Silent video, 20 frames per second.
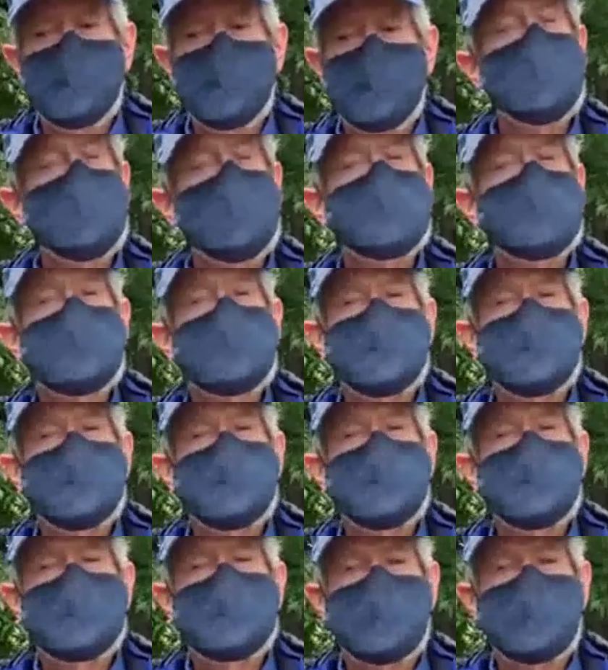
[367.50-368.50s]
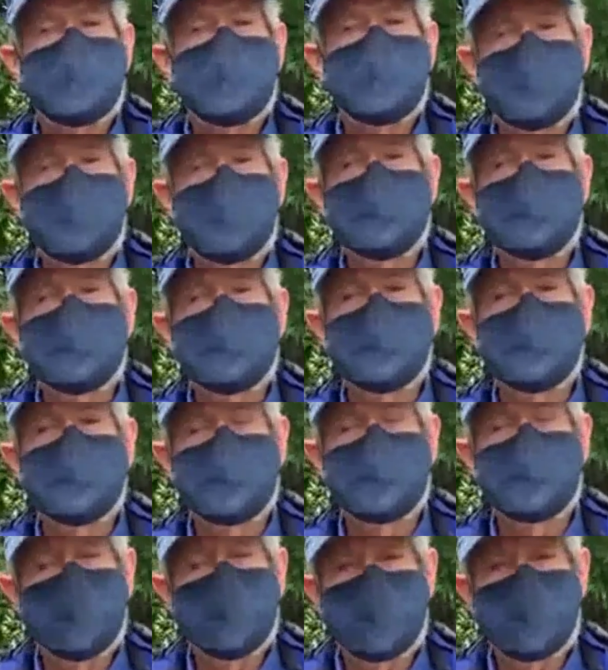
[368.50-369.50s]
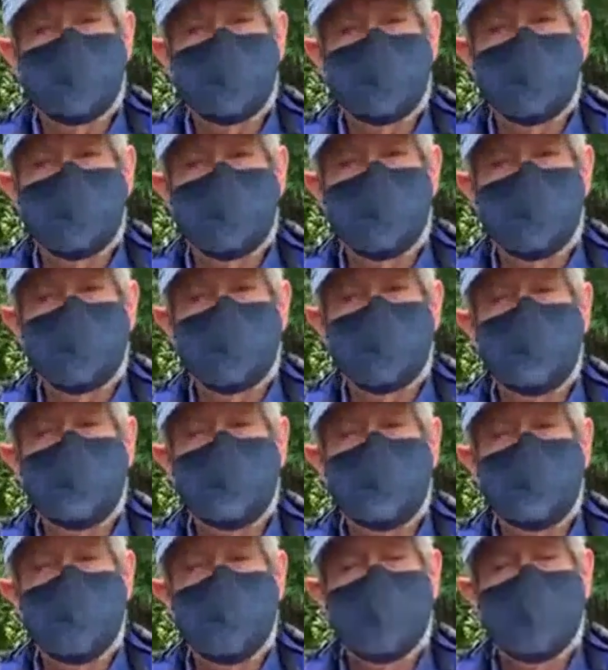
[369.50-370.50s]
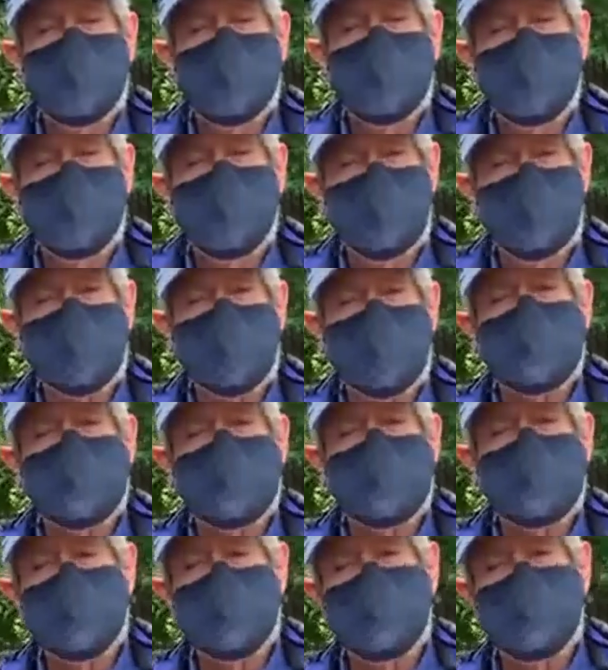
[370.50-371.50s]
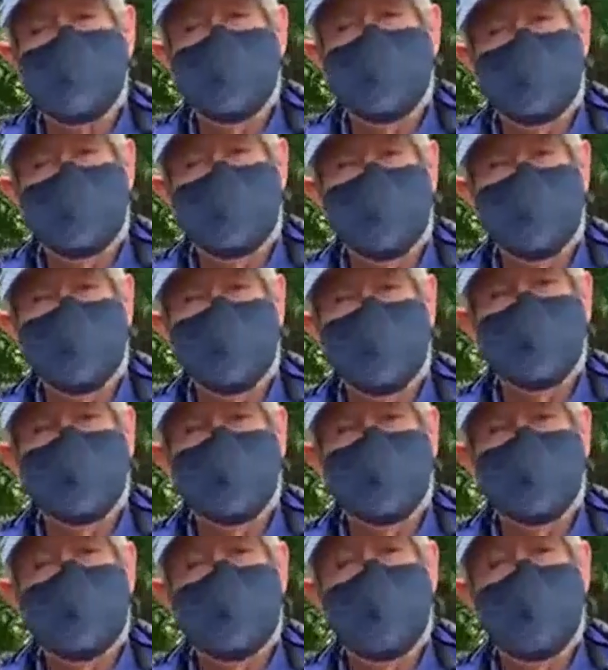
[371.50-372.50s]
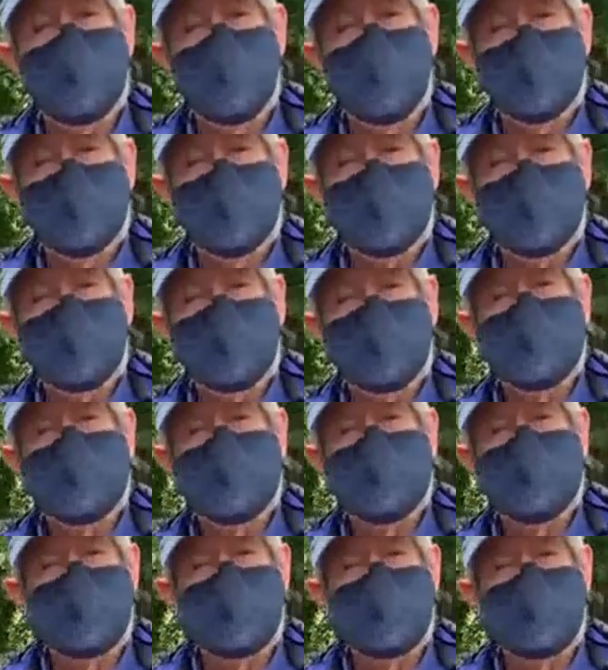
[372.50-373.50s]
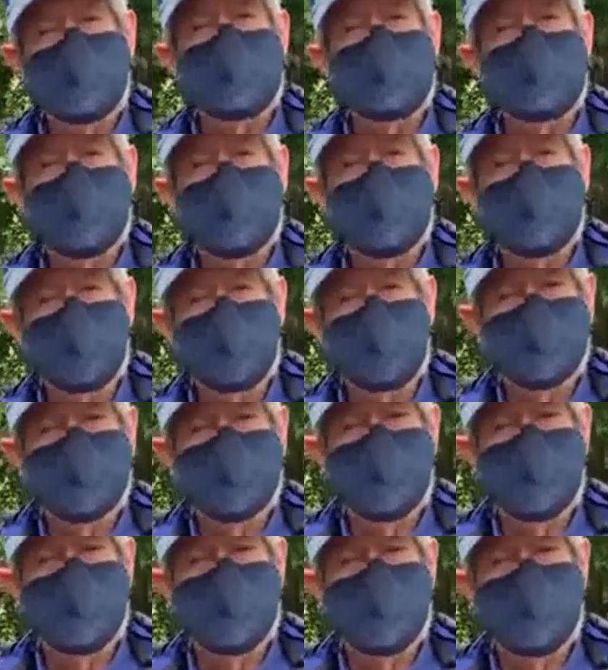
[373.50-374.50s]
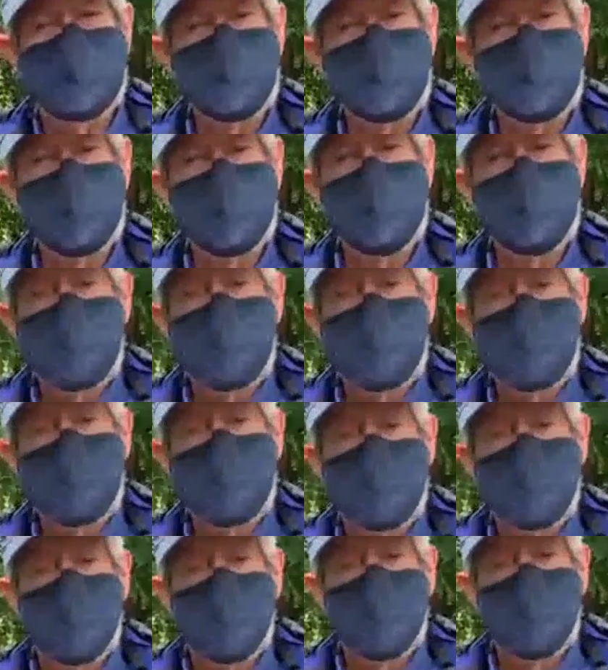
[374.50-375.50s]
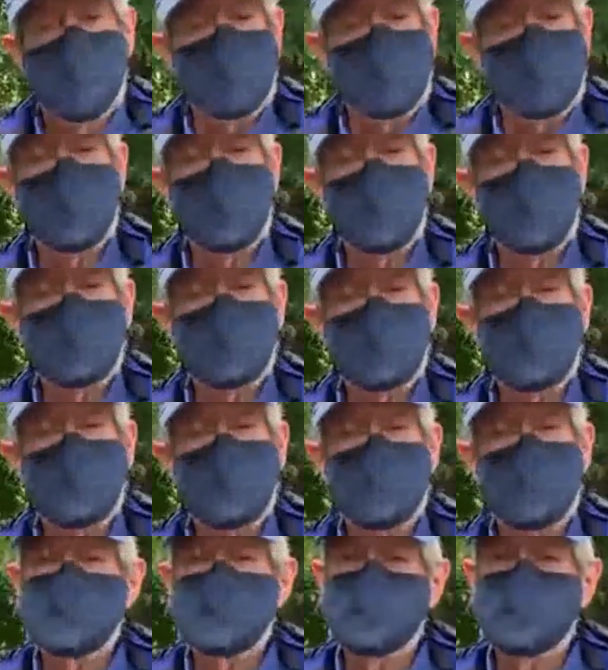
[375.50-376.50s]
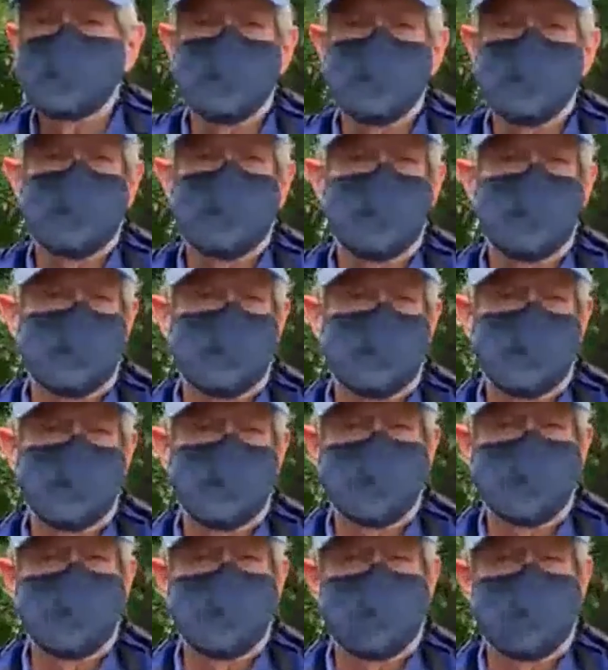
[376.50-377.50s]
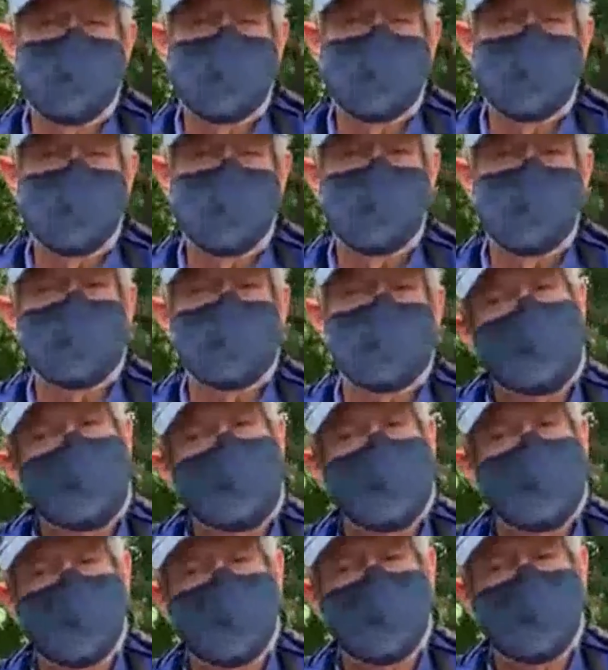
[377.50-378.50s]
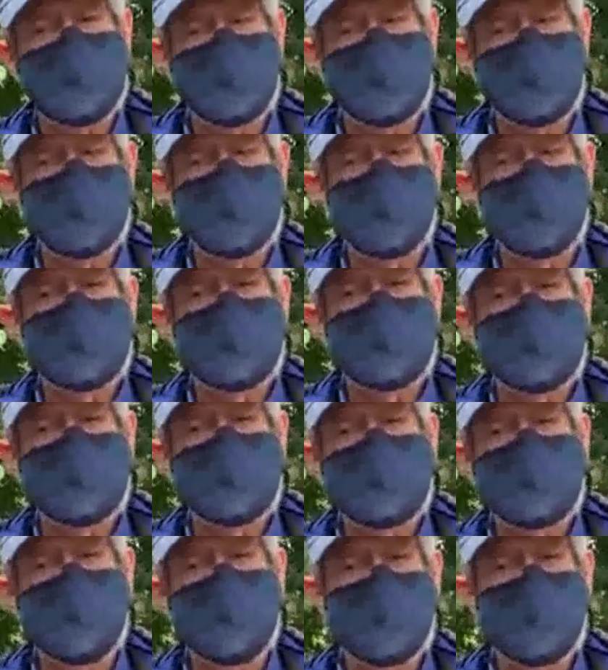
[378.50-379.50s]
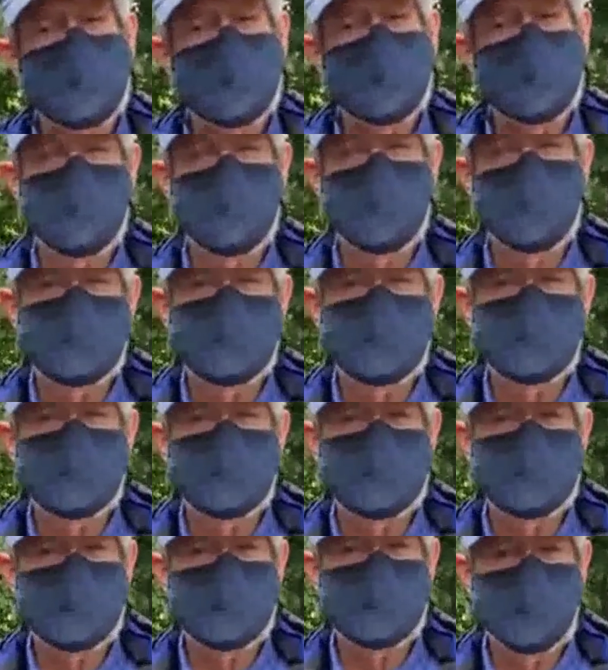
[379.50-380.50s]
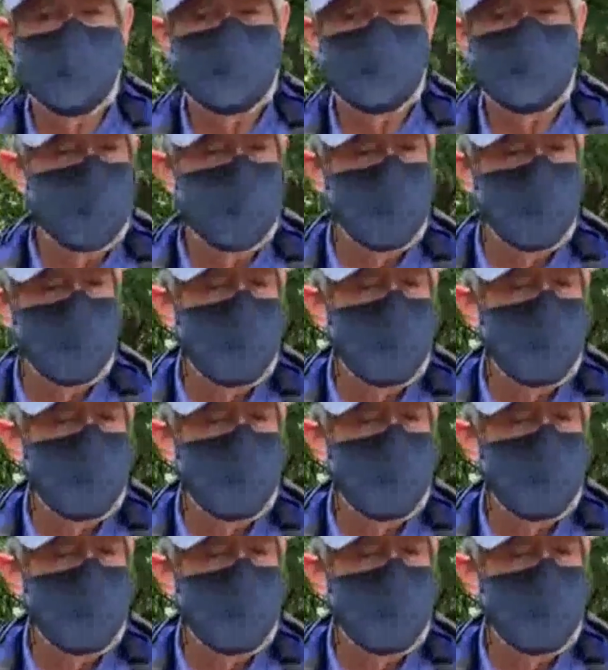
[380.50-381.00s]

many tons later of not sending leaves and kitchen waste to the landfill. I'll start with a very simple, ordinary thing, and I've reduced it so you don't have to see all the repetitious steps.